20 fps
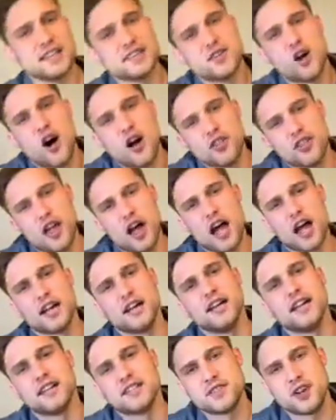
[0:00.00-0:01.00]

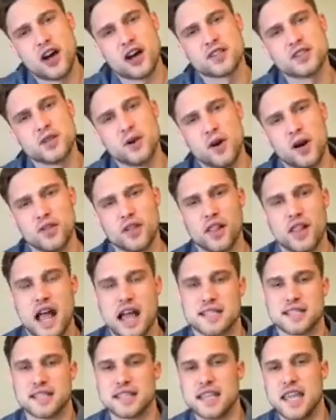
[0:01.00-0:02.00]
online. It's also on the
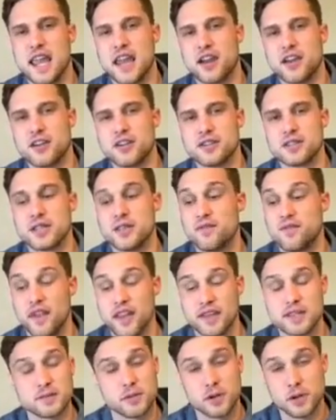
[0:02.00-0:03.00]
Lassen Cares
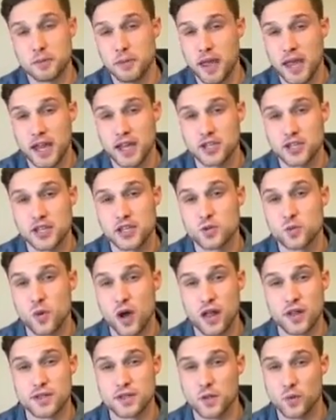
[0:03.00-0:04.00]
Facebook page as
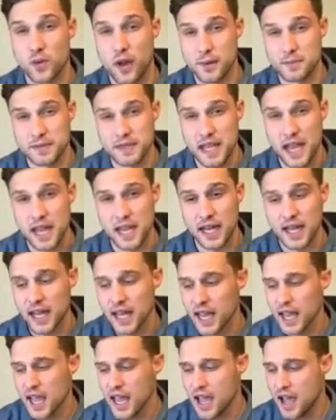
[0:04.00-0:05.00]
well as the website.
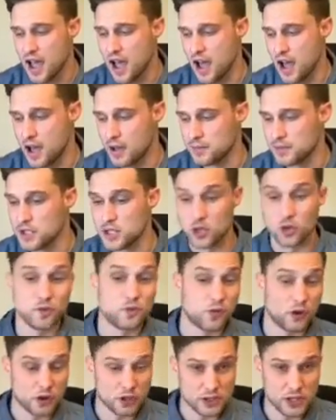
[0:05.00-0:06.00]
So
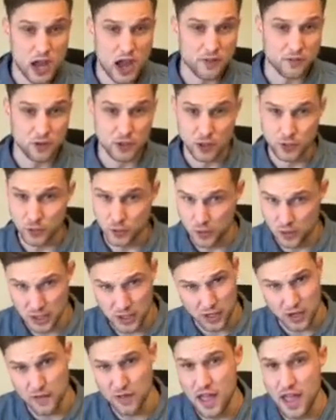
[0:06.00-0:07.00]
first off, you
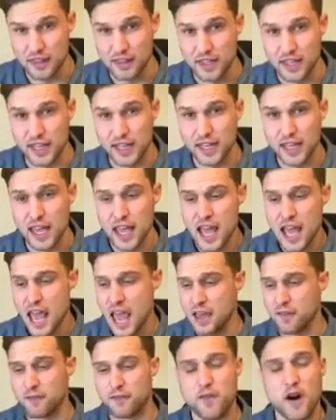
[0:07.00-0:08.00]
click on that link
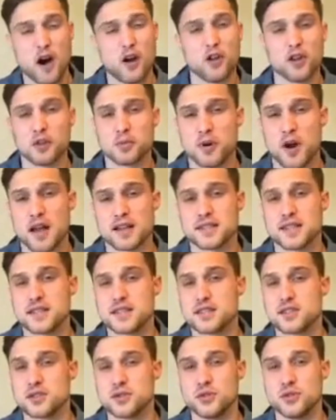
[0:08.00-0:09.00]
and follow the process
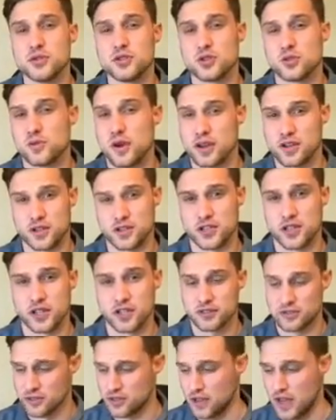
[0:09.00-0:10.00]
through to register.
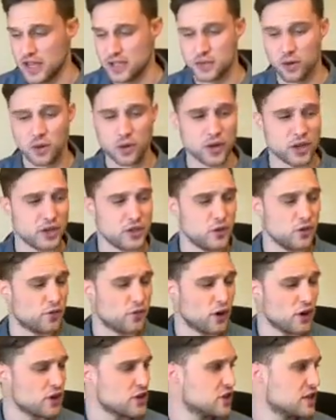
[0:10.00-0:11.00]
So that's what we're going to do
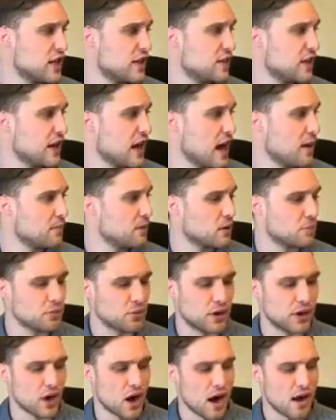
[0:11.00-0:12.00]
first, and then I'm going to
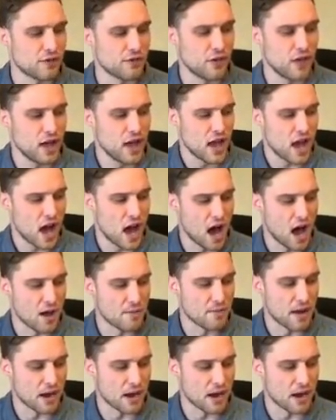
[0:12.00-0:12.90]
print off my